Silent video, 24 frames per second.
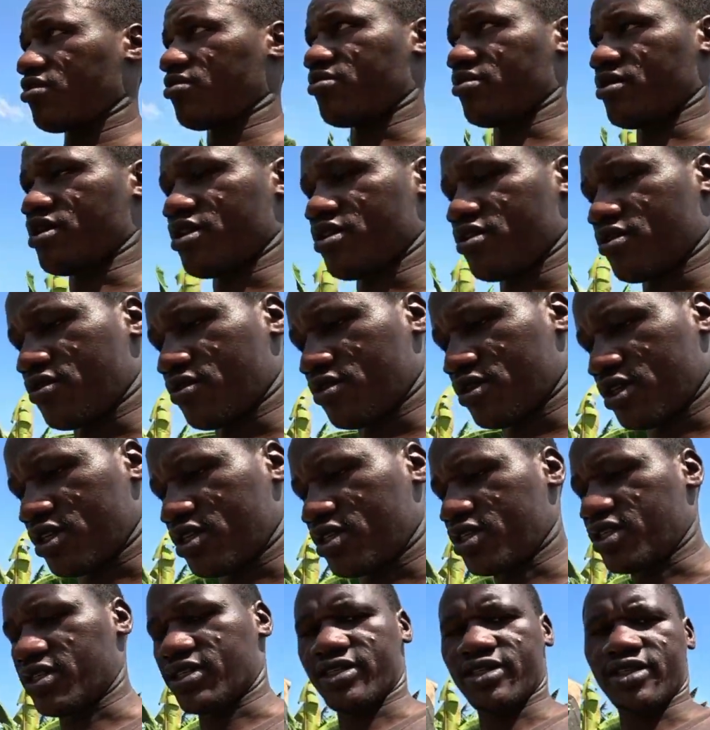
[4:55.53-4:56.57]
been
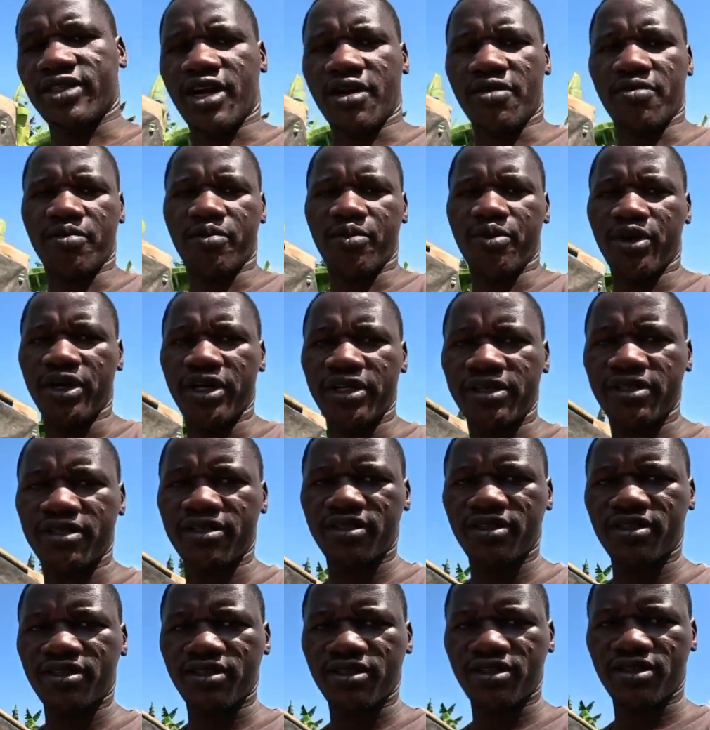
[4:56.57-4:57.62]
collecting some
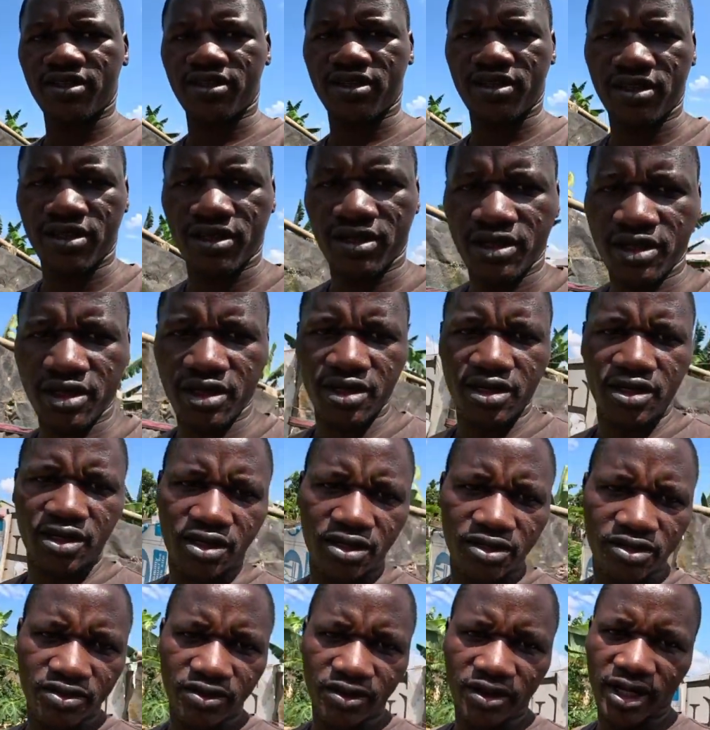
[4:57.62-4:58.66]
bricks
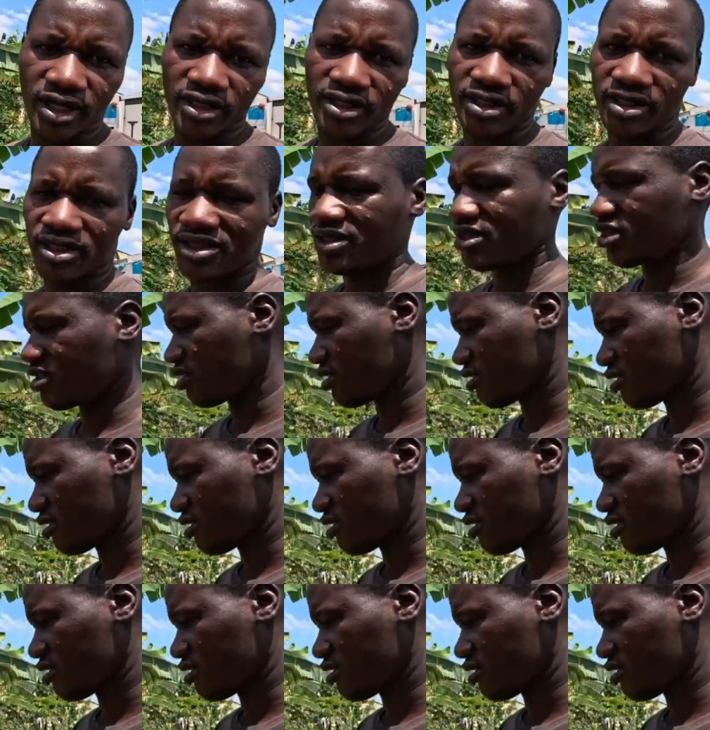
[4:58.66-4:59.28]
so that